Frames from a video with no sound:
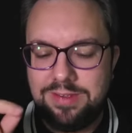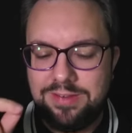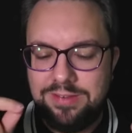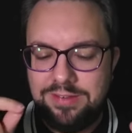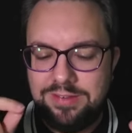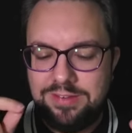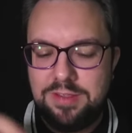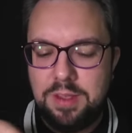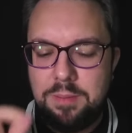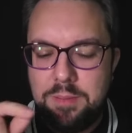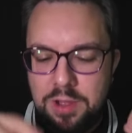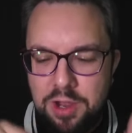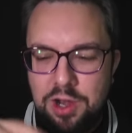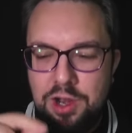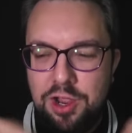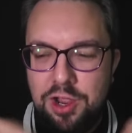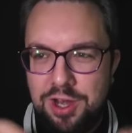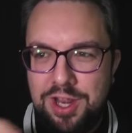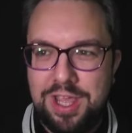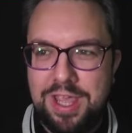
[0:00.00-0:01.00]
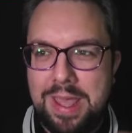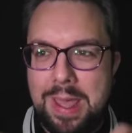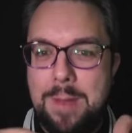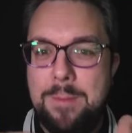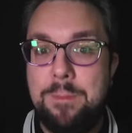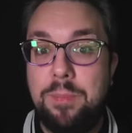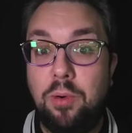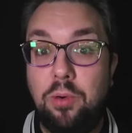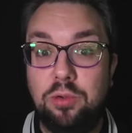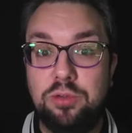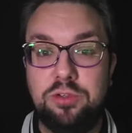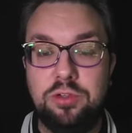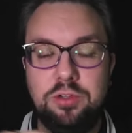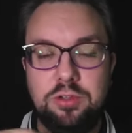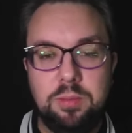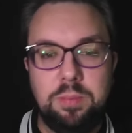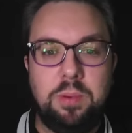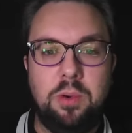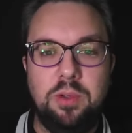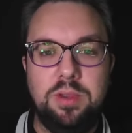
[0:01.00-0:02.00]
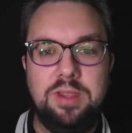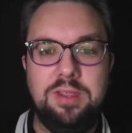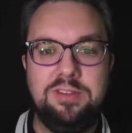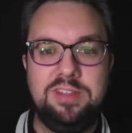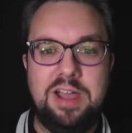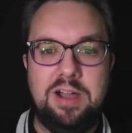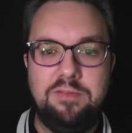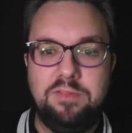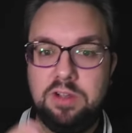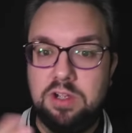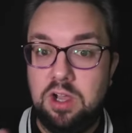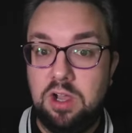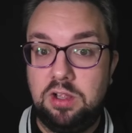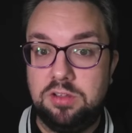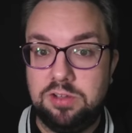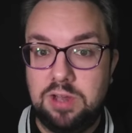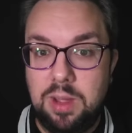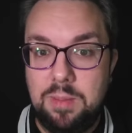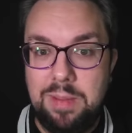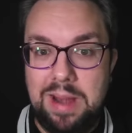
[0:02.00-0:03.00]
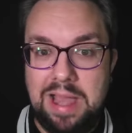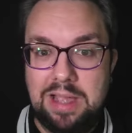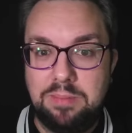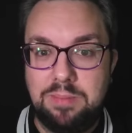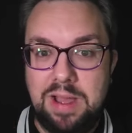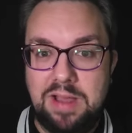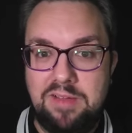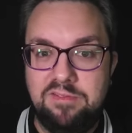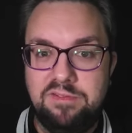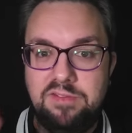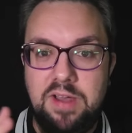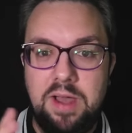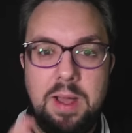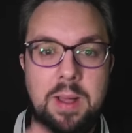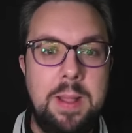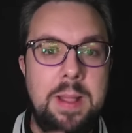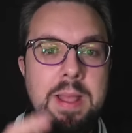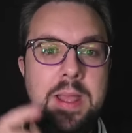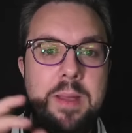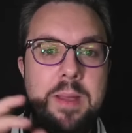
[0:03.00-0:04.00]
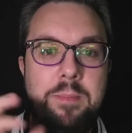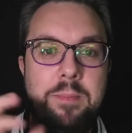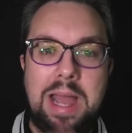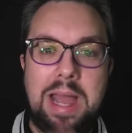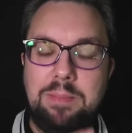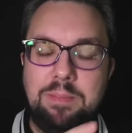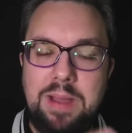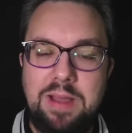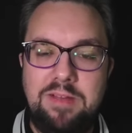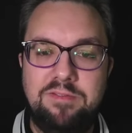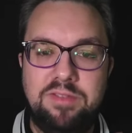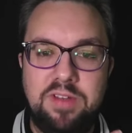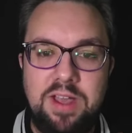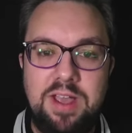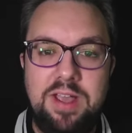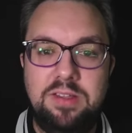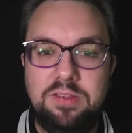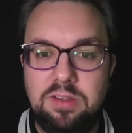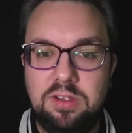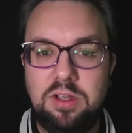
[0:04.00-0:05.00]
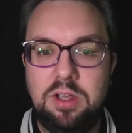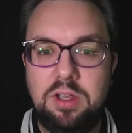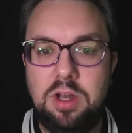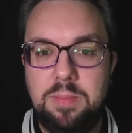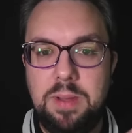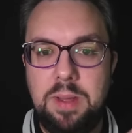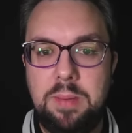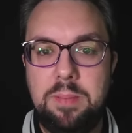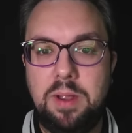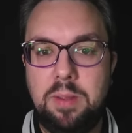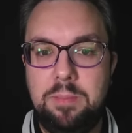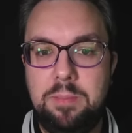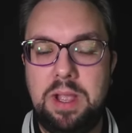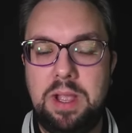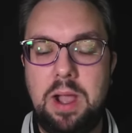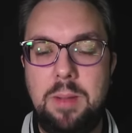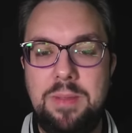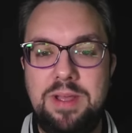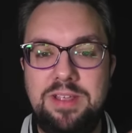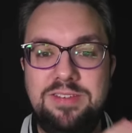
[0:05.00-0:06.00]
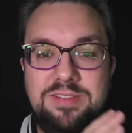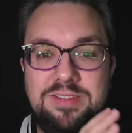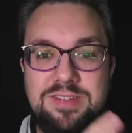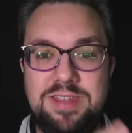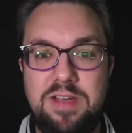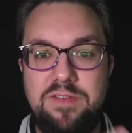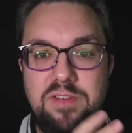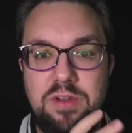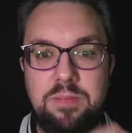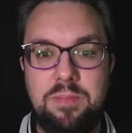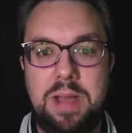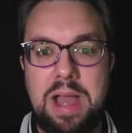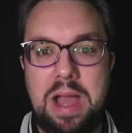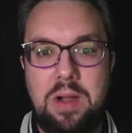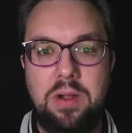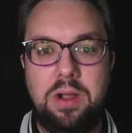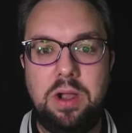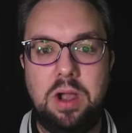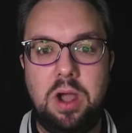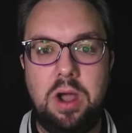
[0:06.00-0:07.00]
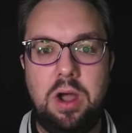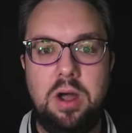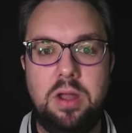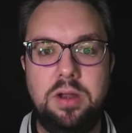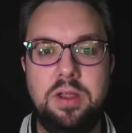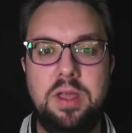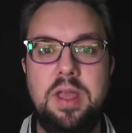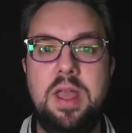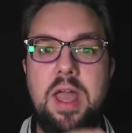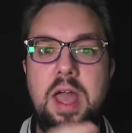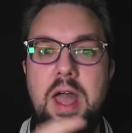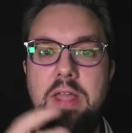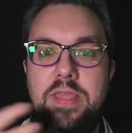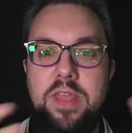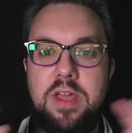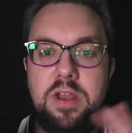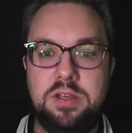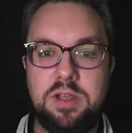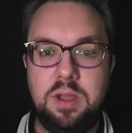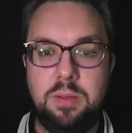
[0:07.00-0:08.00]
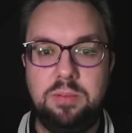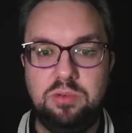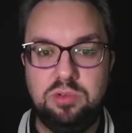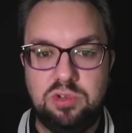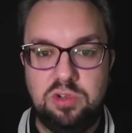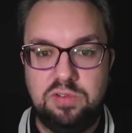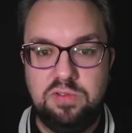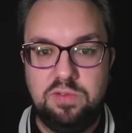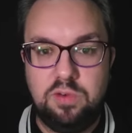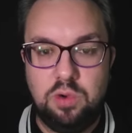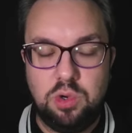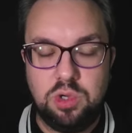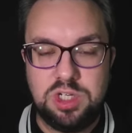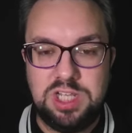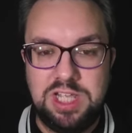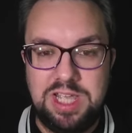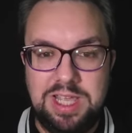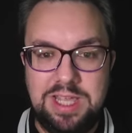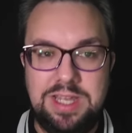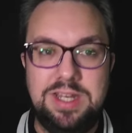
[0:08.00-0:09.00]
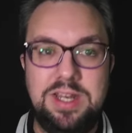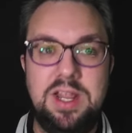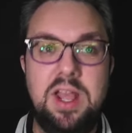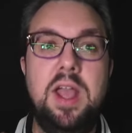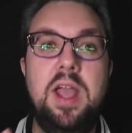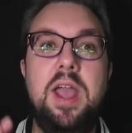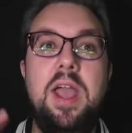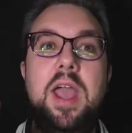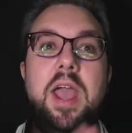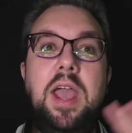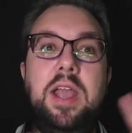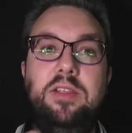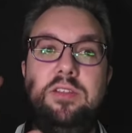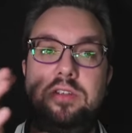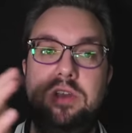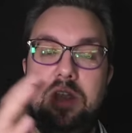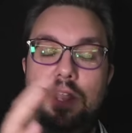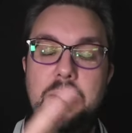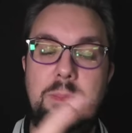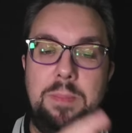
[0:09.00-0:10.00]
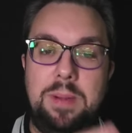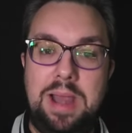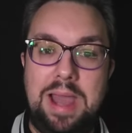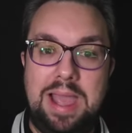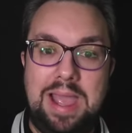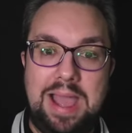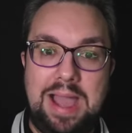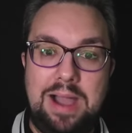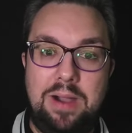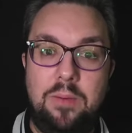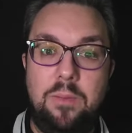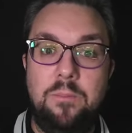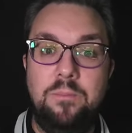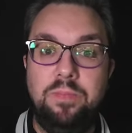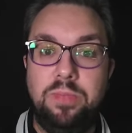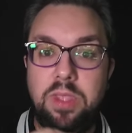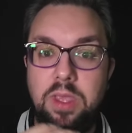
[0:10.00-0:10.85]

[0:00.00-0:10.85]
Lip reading: similarly important to point this out for cards like Black Panther. Black Panther isn't going to become a 7-power card and then double to 14. It's going to play out,